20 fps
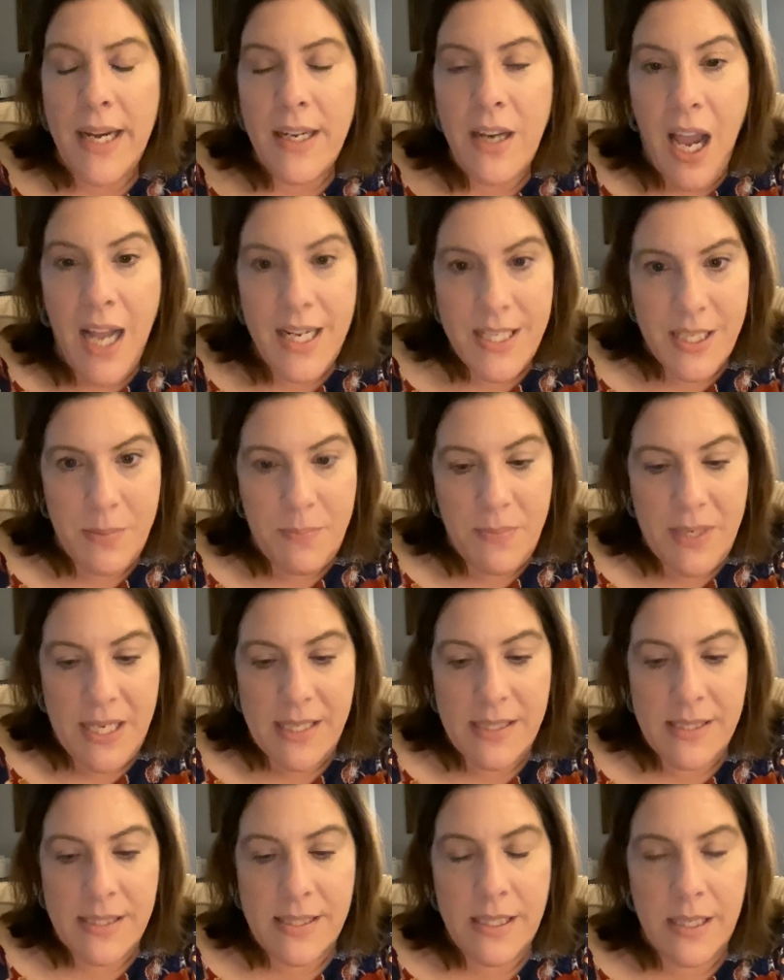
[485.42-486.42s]
not to
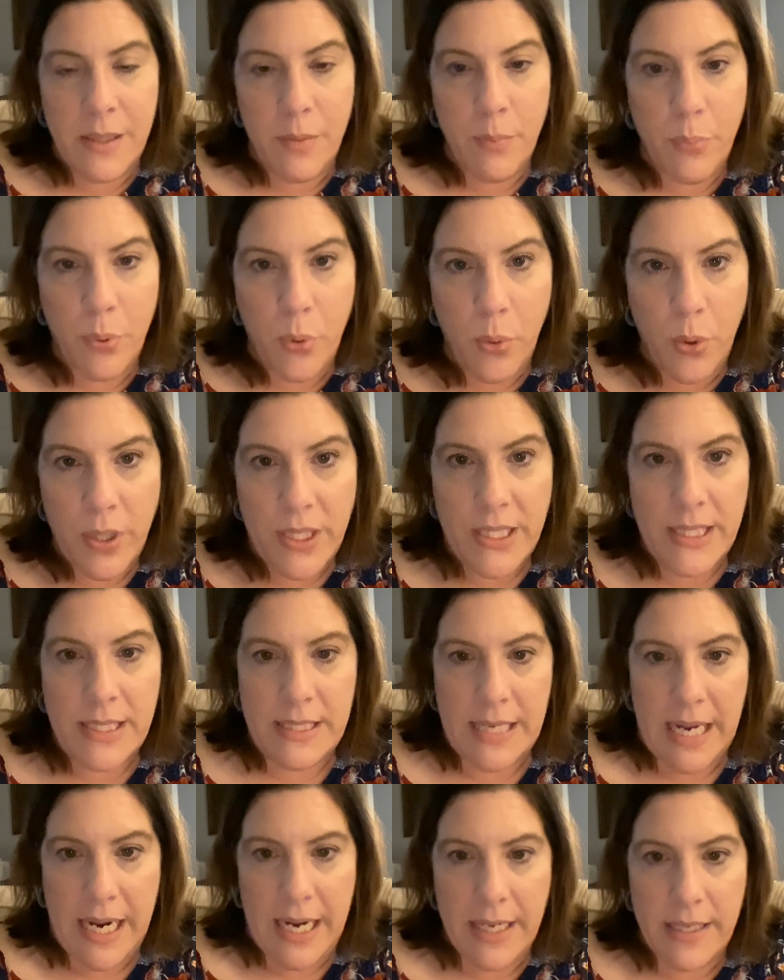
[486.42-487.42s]
miss important
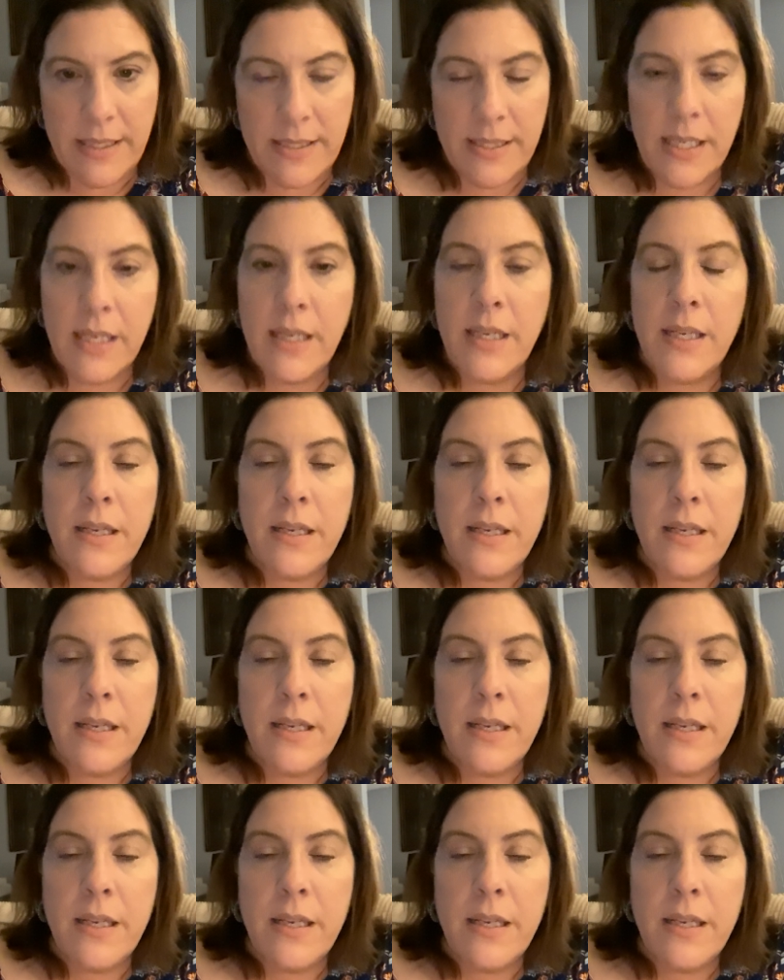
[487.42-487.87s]
days.